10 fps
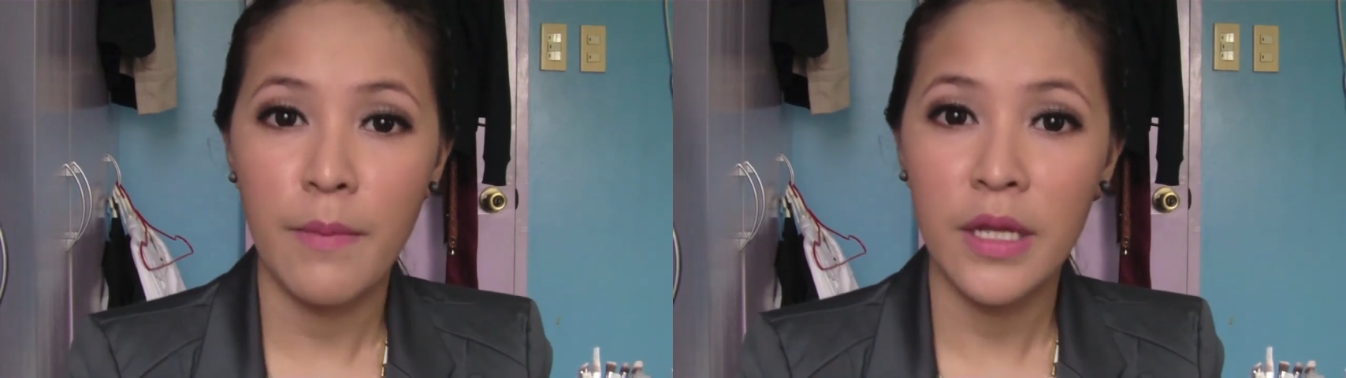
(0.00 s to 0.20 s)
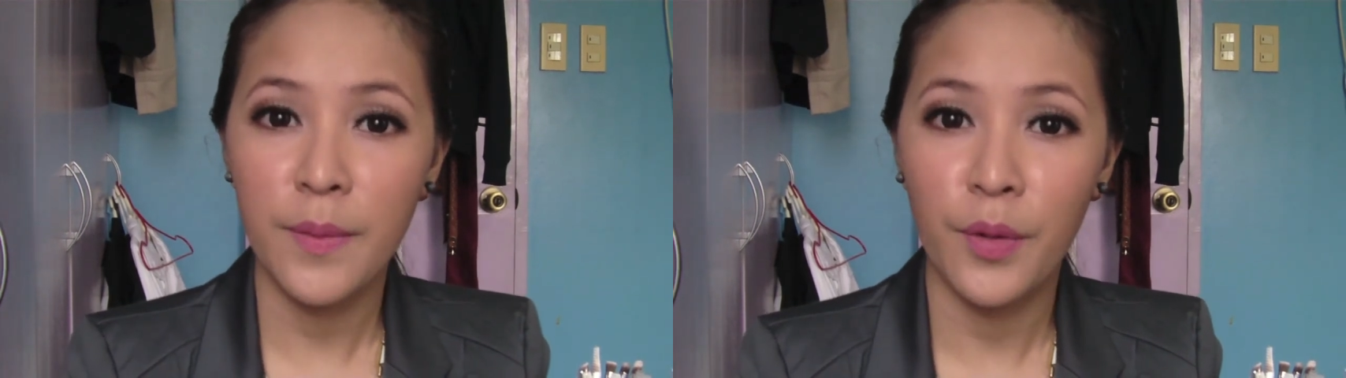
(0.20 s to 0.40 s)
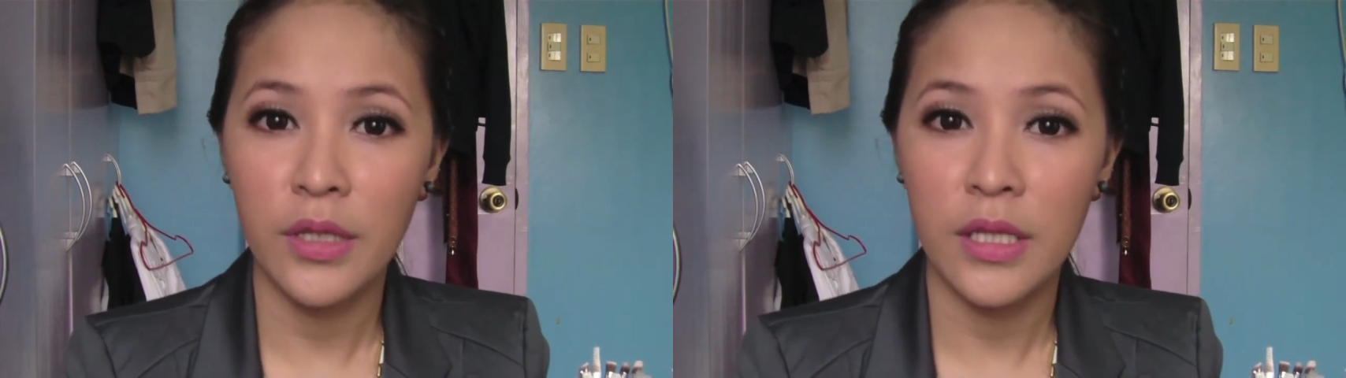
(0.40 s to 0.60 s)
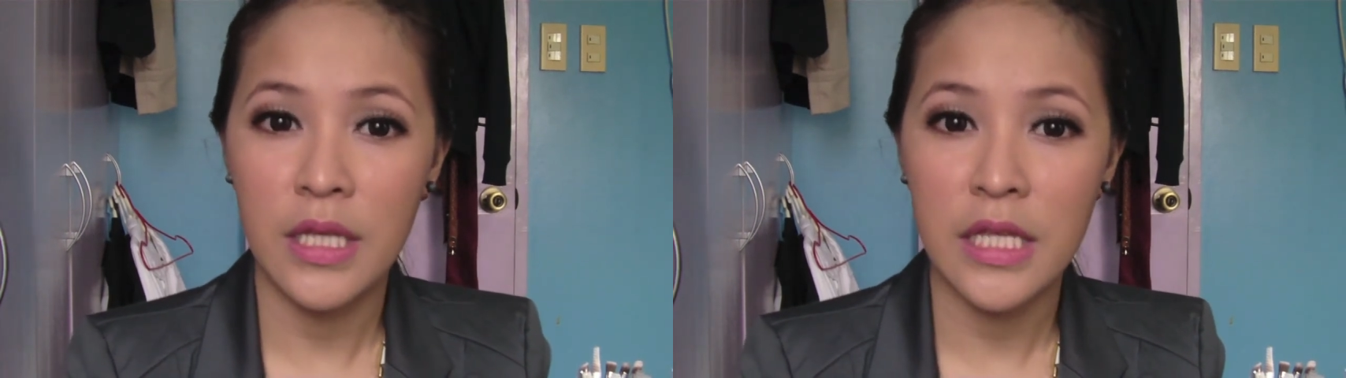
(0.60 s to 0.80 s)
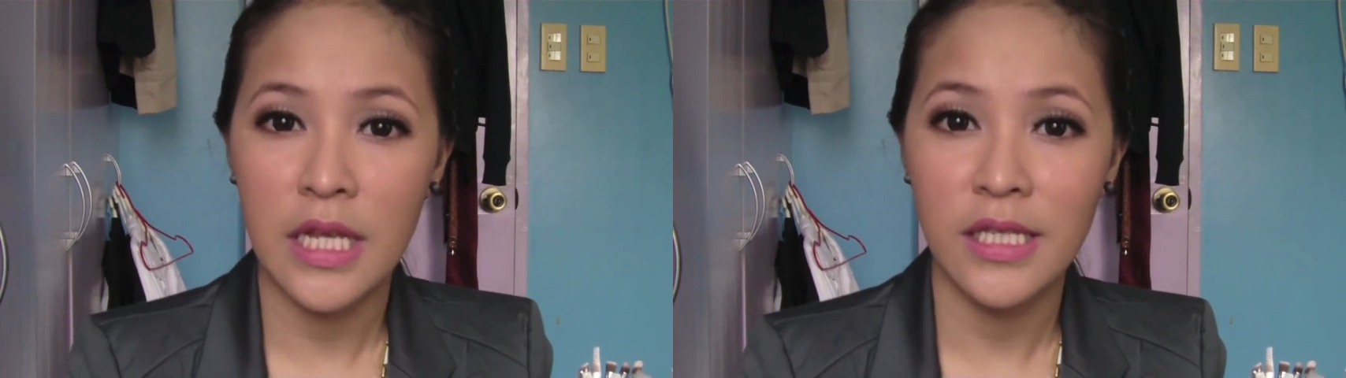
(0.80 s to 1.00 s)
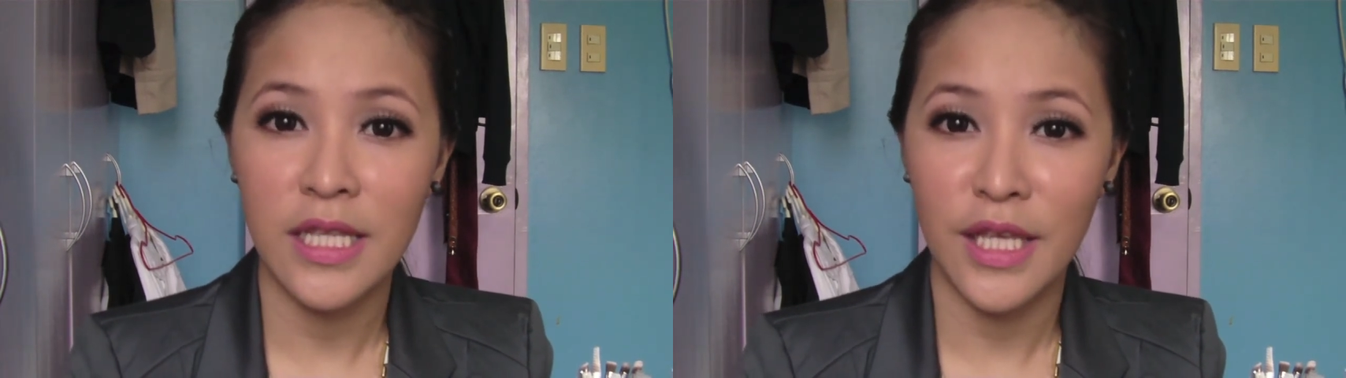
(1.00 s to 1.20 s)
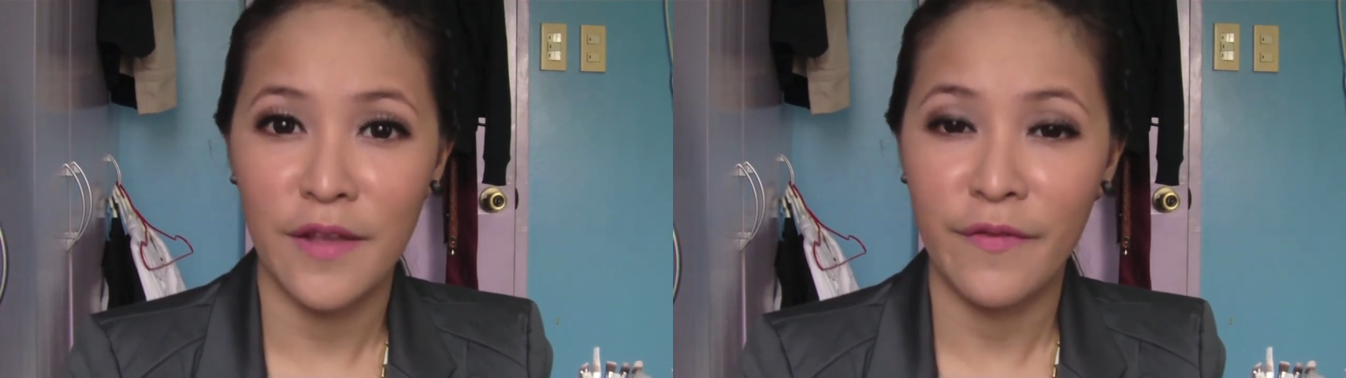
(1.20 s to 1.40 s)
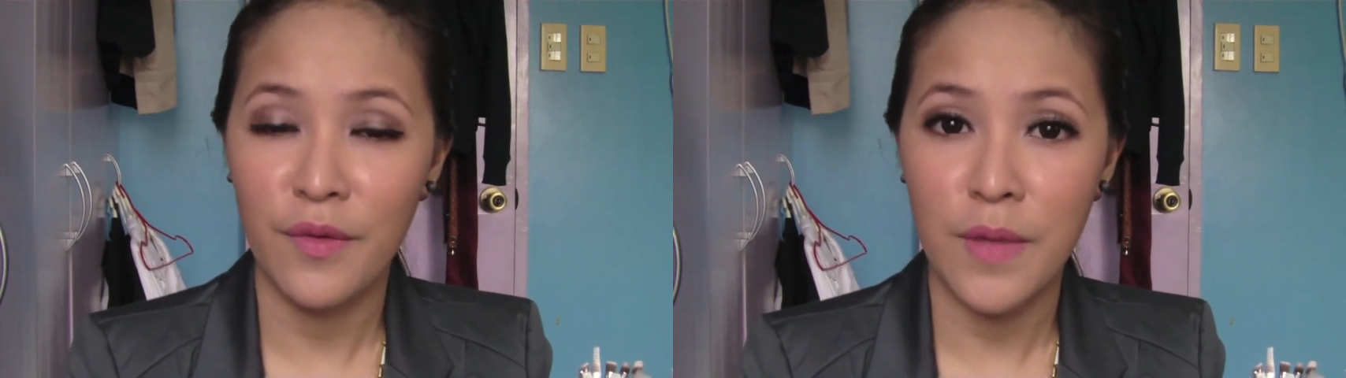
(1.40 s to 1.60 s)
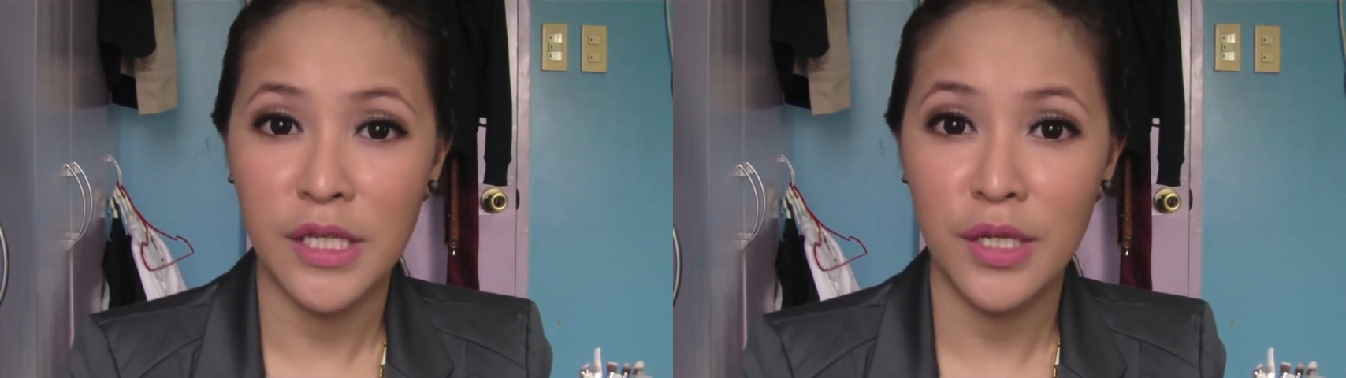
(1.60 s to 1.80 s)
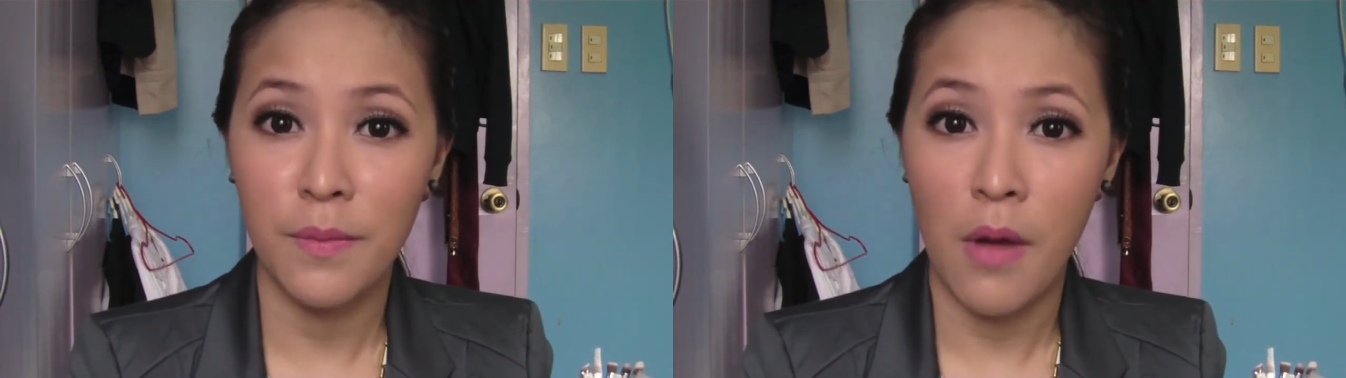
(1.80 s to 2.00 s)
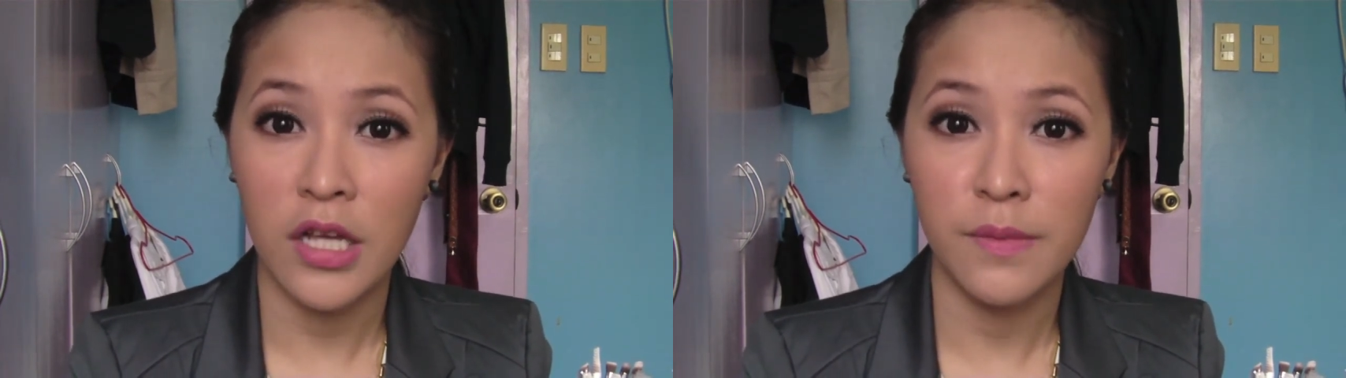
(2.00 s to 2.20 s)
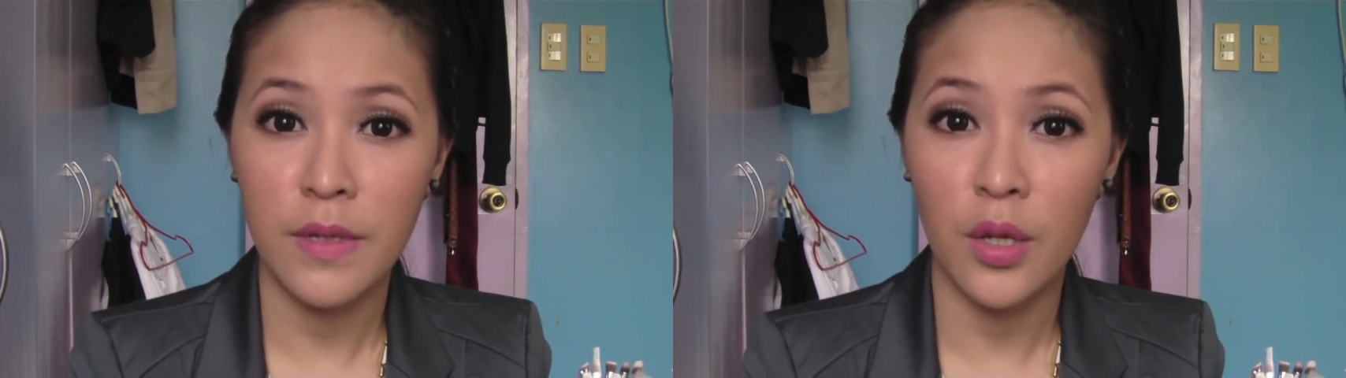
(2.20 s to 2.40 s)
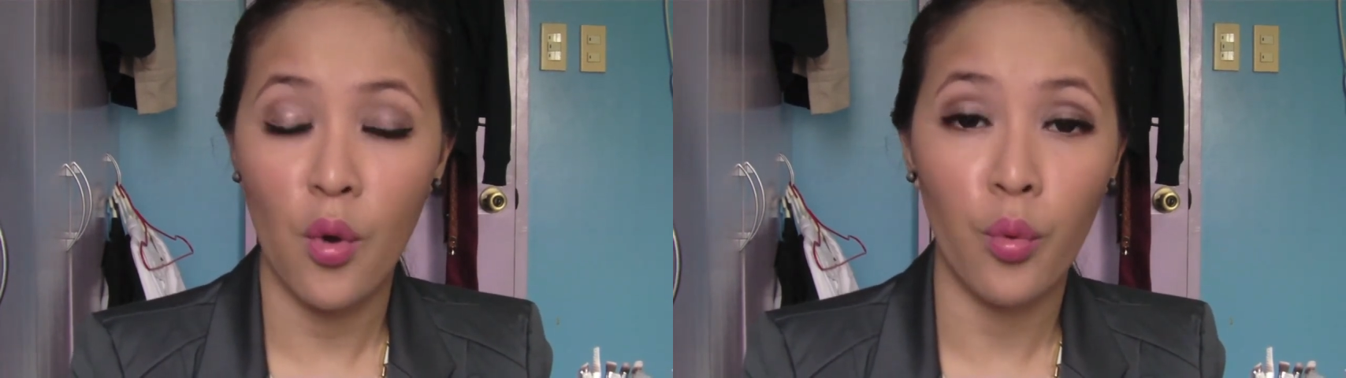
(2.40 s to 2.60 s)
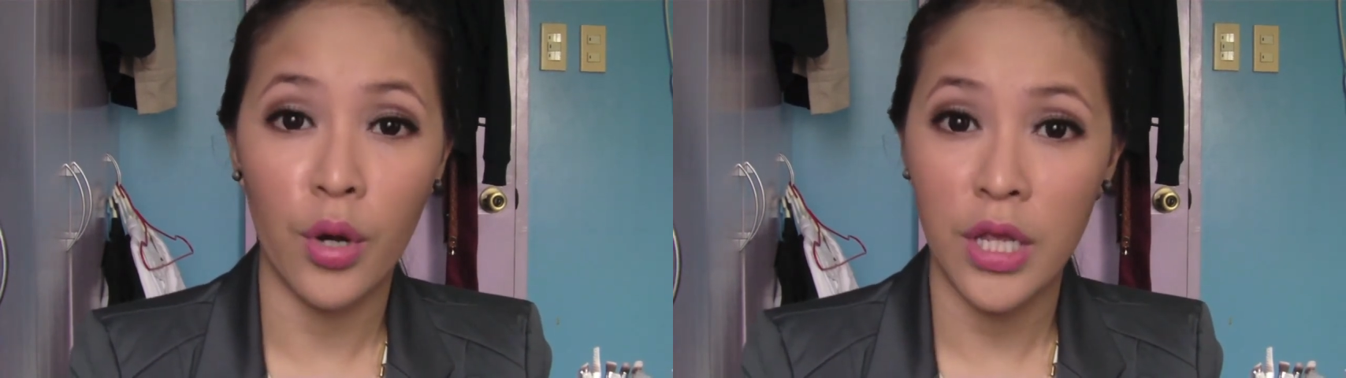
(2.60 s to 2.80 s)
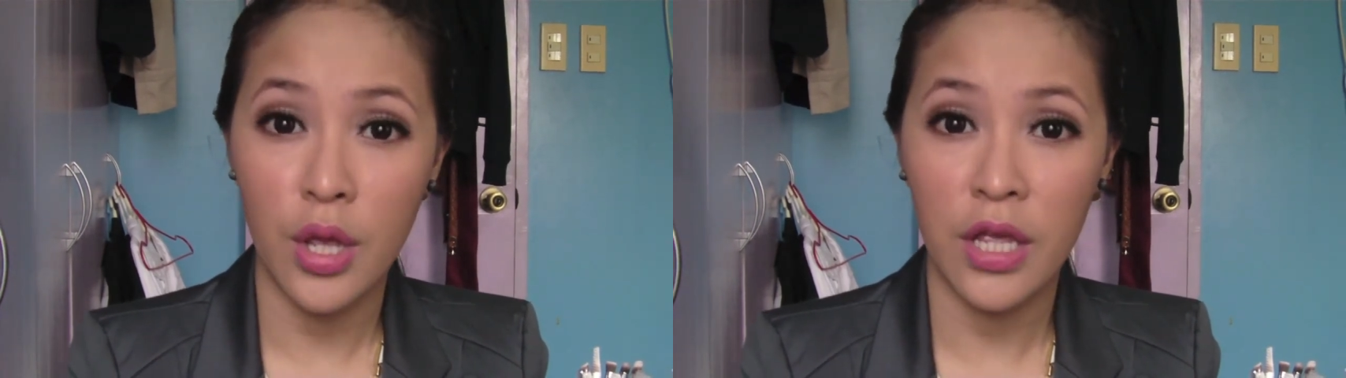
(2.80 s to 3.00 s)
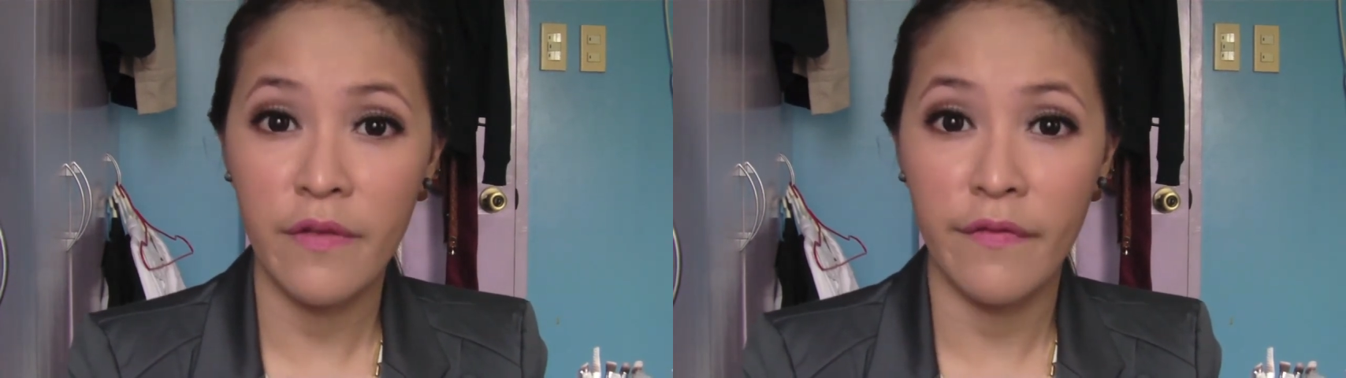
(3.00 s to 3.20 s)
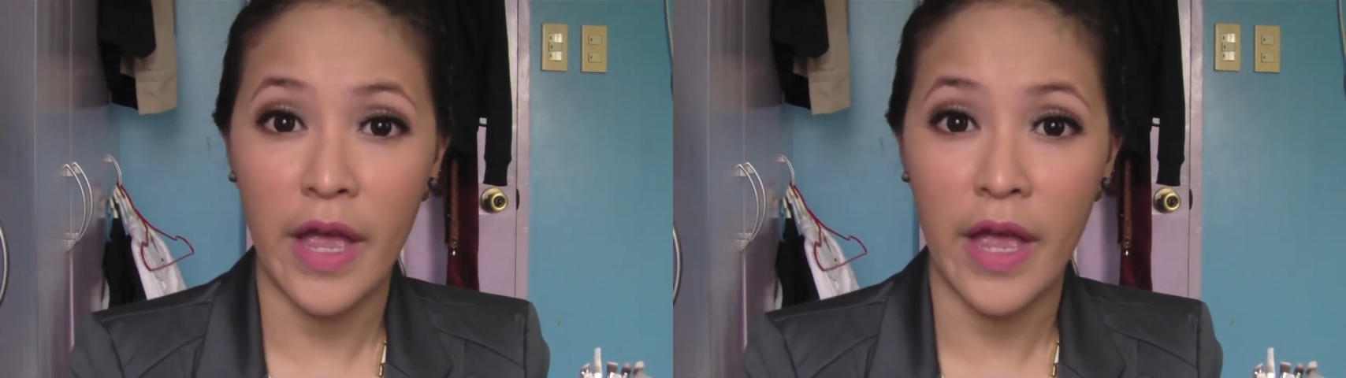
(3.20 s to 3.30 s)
I'm gonna put the details in the information box below where you can